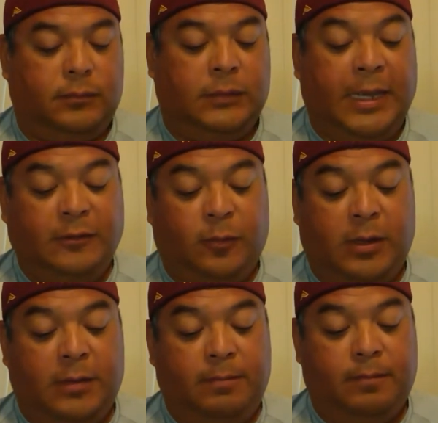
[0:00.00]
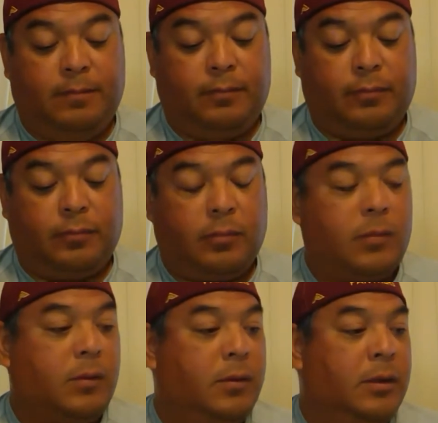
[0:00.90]
Next one
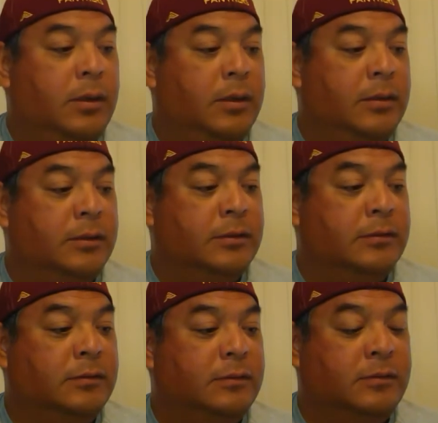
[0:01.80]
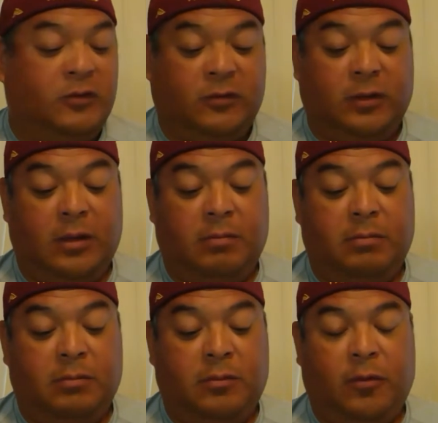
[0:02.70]
is just a
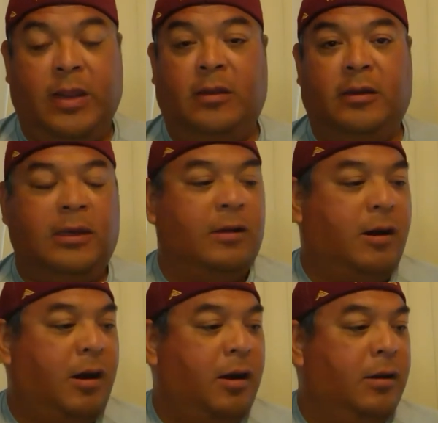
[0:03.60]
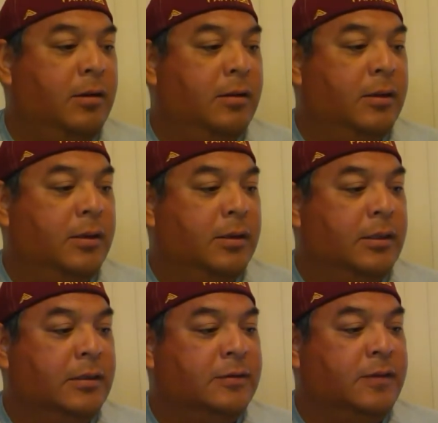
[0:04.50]
great looking card.
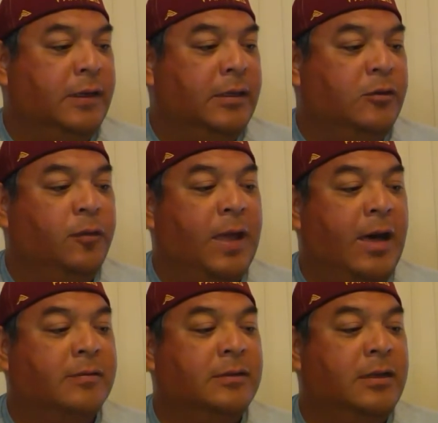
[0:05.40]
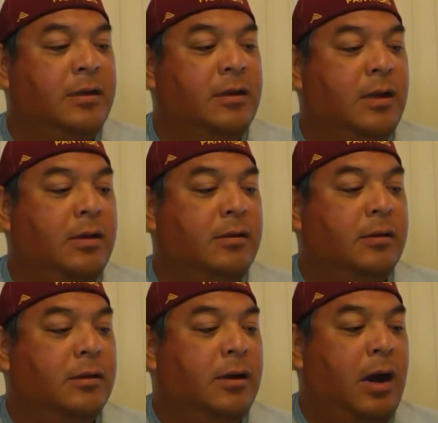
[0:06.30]
It's the 2000
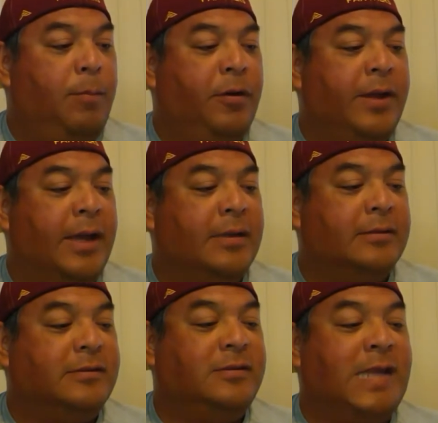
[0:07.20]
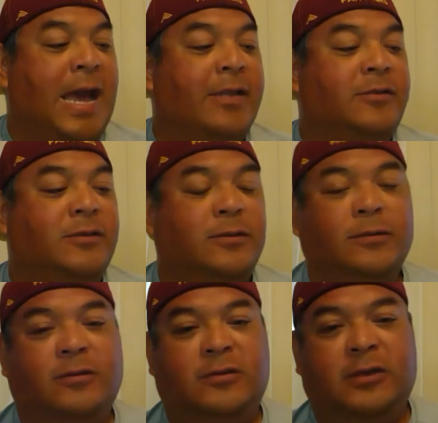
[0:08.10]
Upper Deck
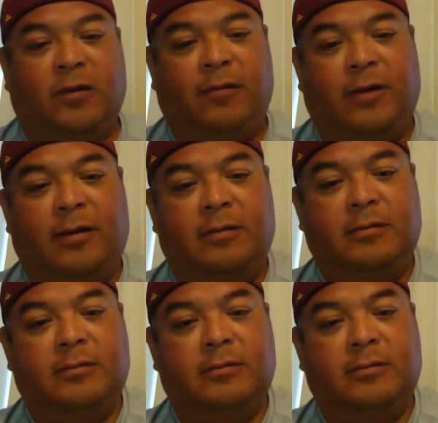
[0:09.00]
Statitude Silver.